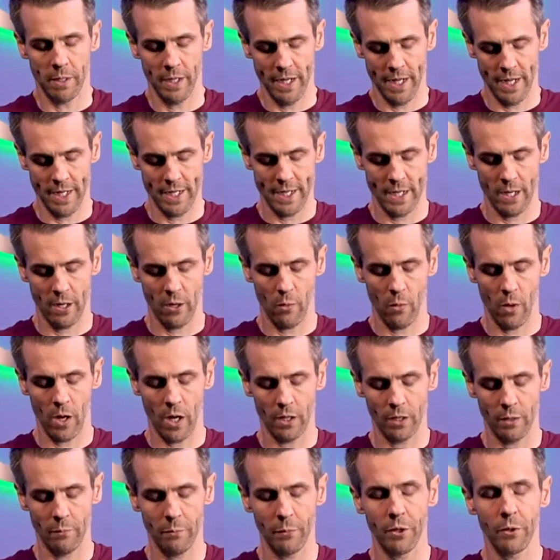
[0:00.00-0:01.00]
neck out while
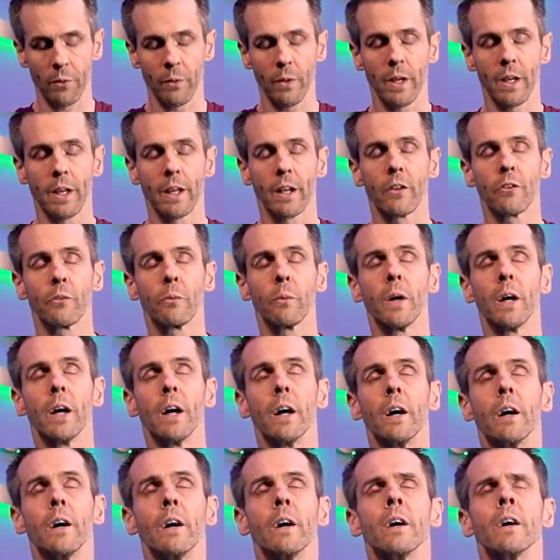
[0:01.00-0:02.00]
I'm doing it as
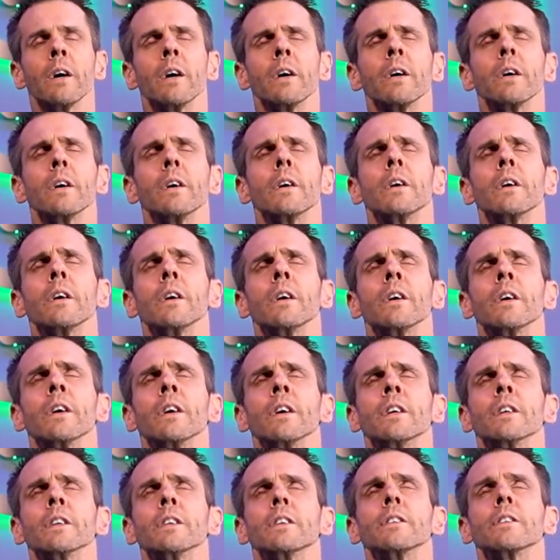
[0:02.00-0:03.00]
well.
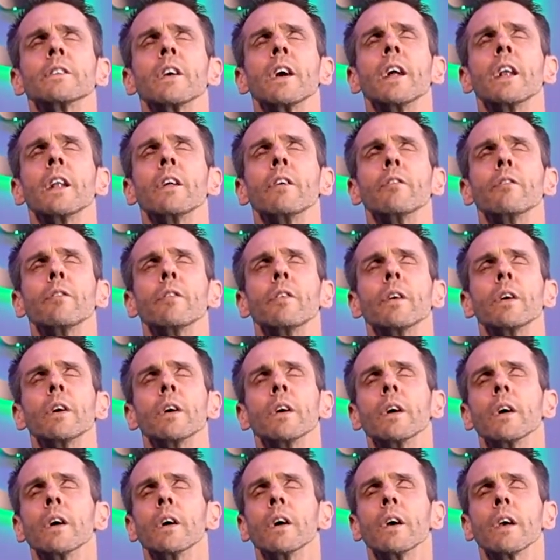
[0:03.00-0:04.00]
Just kind of
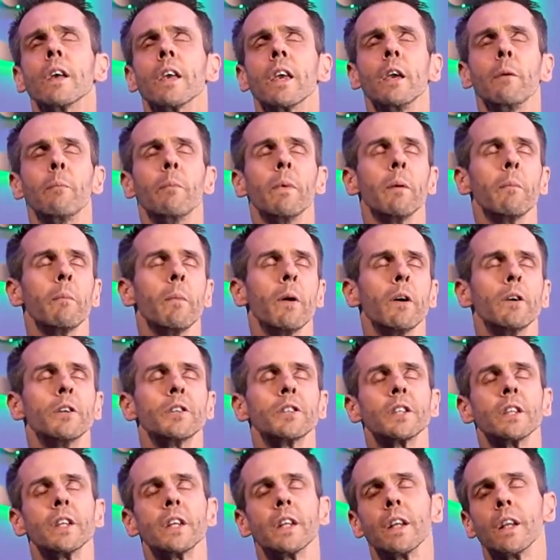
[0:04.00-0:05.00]
keeping
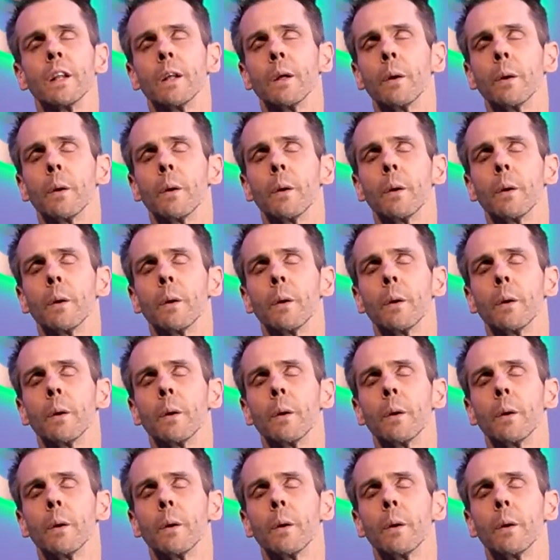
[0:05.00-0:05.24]
motion.